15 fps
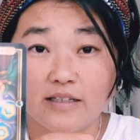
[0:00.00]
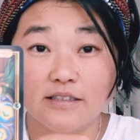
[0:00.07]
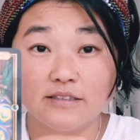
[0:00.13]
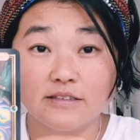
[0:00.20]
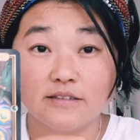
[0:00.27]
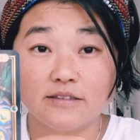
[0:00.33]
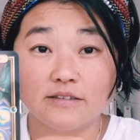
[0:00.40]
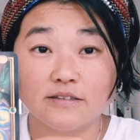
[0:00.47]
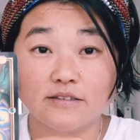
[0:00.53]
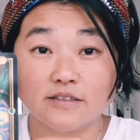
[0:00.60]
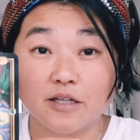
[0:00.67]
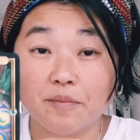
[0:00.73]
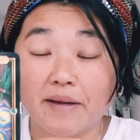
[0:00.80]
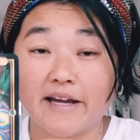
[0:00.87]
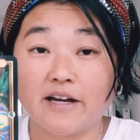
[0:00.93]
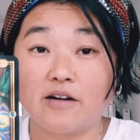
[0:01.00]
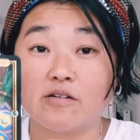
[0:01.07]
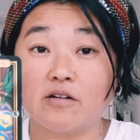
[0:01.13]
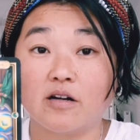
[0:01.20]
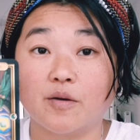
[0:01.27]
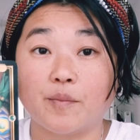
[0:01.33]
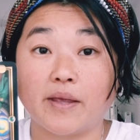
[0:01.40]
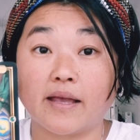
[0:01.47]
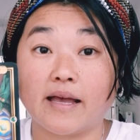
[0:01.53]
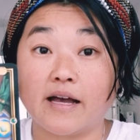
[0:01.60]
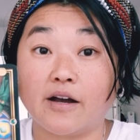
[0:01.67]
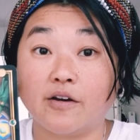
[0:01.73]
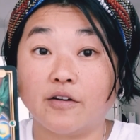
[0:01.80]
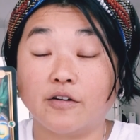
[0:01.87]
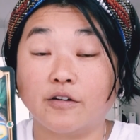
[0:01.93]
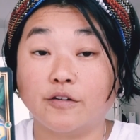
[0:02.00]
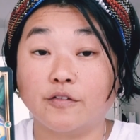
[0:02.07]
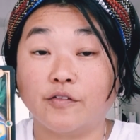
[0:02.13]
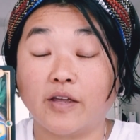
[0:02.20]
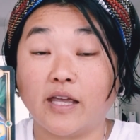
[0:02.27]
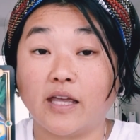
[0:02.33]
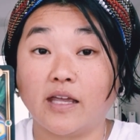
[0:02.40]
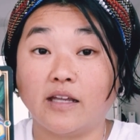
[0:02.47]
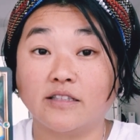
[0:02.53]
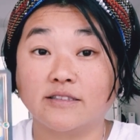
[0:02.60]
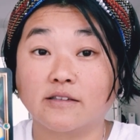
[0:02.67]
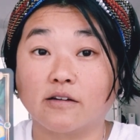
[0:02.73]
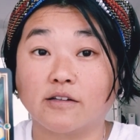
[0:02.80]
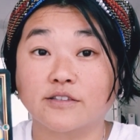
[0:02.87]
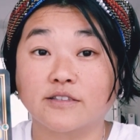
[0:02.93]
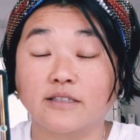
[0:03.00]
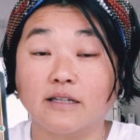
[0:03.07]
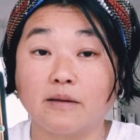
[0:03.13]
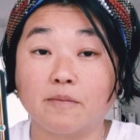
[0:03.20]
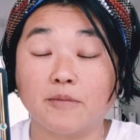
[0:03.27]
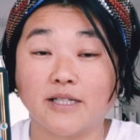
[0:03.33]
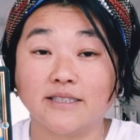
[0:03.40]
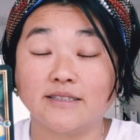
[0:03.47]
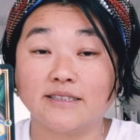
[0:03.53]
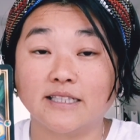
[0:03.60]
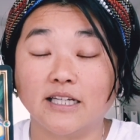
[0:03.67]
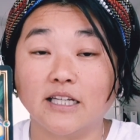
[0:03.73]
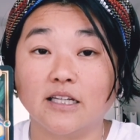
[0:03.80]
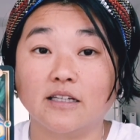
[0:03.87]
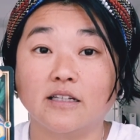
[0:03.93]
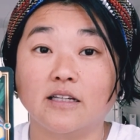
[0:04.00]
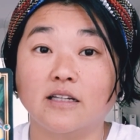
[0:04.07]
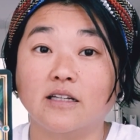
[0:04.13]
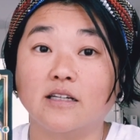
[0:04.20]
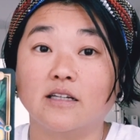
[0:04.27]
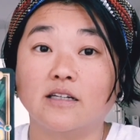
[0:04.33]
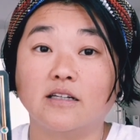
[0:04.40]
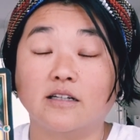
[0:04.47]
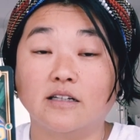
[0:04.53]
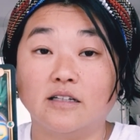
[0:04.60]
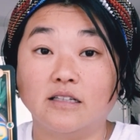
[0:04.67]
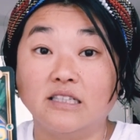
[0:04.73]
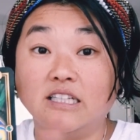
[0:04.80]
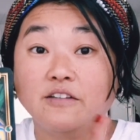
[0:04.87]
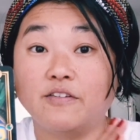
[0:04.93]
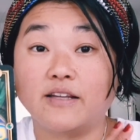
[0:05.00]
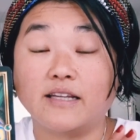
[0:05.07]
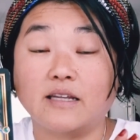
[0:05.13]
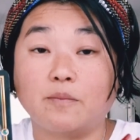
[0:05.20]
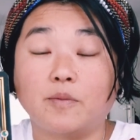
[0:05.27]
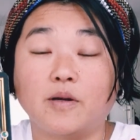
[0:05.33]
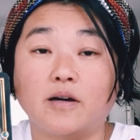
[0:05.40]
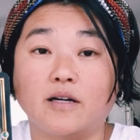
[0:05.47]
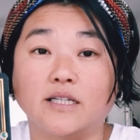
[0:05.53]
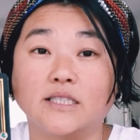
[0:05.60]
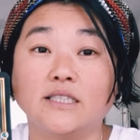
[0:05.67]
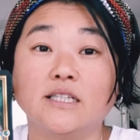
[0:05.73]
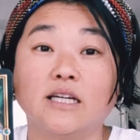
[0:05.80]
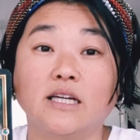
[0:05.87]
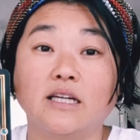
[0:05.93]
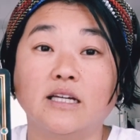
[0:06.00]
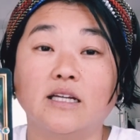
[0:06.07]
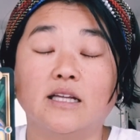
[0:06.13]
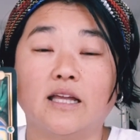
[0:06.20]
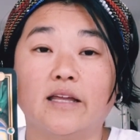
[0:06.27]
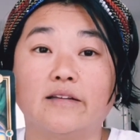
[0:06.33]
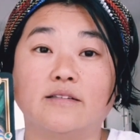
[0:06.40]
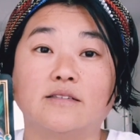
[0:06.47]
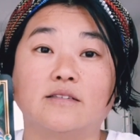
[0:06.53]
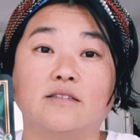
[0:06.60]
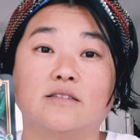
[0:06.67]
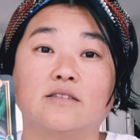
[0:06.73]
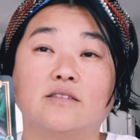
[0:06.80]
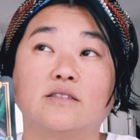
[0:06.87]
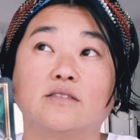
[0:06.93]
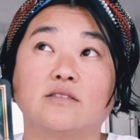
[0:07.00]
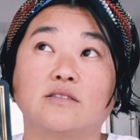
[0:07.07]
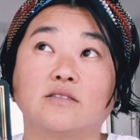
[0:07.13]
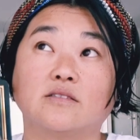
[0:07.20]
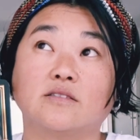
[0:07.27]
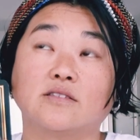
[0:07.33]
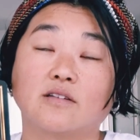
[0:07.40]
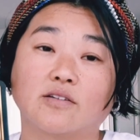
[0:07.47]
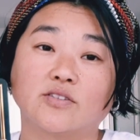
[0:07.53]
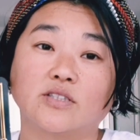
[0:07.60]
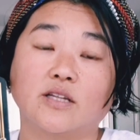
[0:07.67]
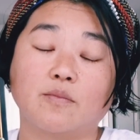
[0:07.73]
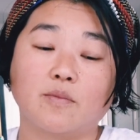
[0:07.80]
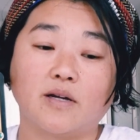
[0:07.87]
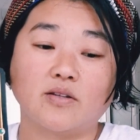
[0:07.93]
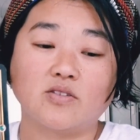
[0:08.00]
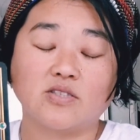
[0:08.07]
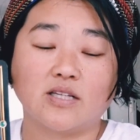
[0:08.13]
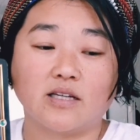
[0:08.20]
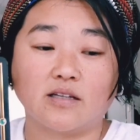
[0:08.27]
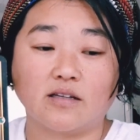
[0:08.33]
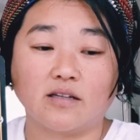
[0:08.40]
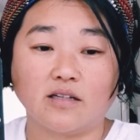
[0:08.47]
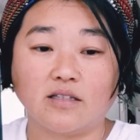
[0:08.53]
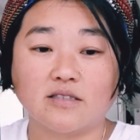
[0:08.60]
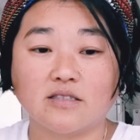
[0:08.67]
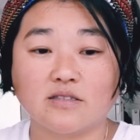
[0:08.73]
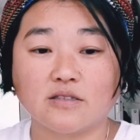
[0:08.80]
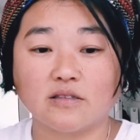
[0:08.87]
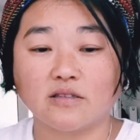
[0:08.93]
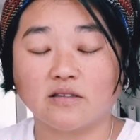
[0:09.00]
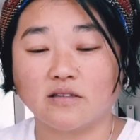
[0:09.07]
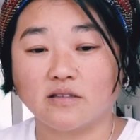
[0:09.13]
is somehow coming out of a scarcity mindset, leaving that behind. And scarcity mindset, it's